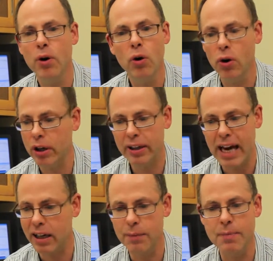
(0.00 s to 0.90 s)
or
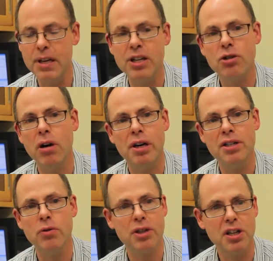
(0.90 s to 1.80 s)
that can be
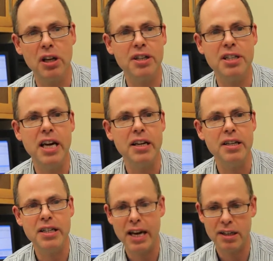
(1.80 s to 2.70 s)
miniaturized to a solid-state
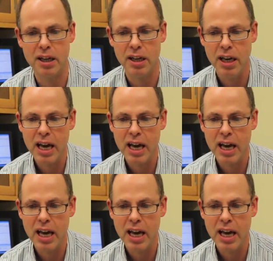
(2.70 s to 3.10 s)
detector.